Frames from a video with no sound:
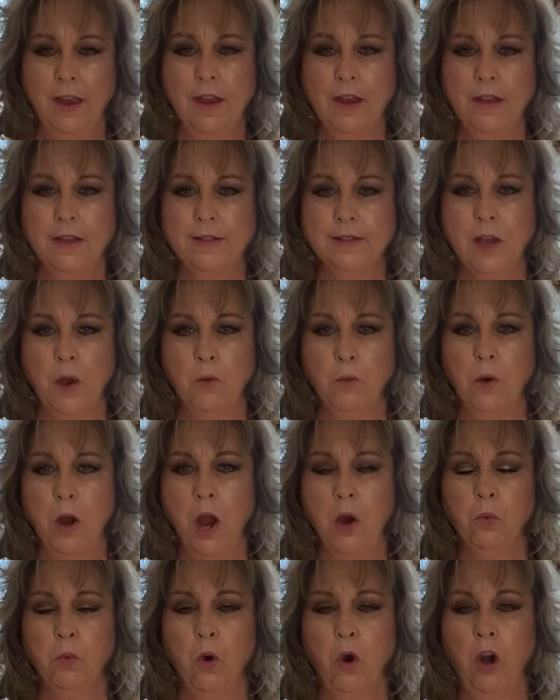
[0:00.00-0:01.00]
So,
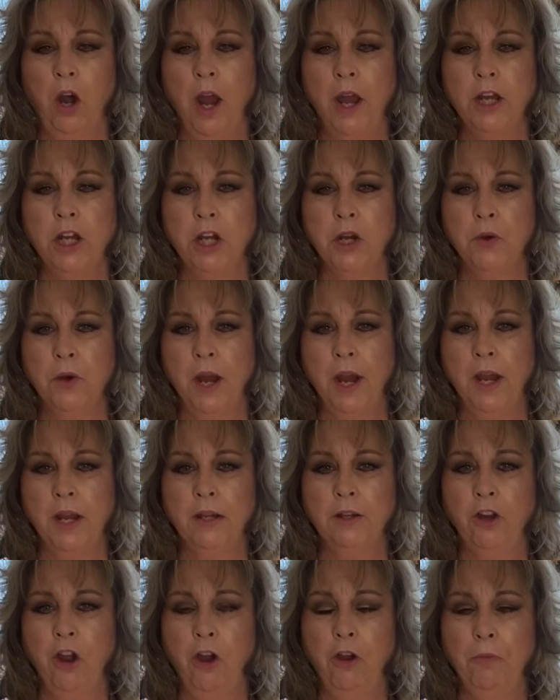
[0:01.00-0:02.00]
Aurora, you can
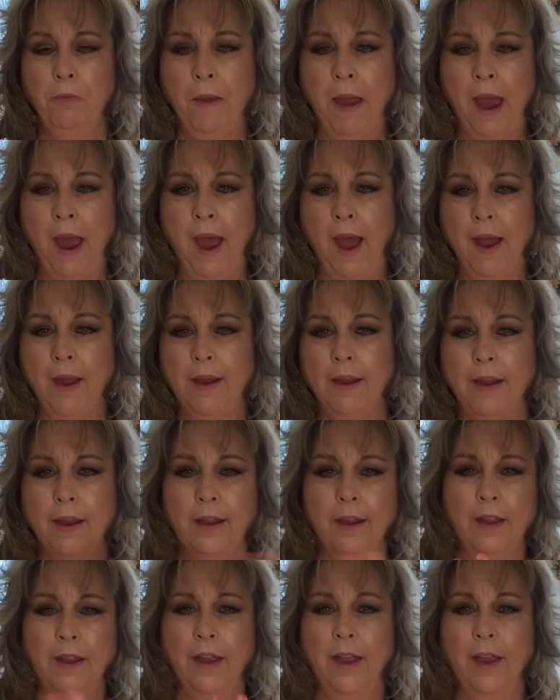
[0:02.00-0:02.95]
go back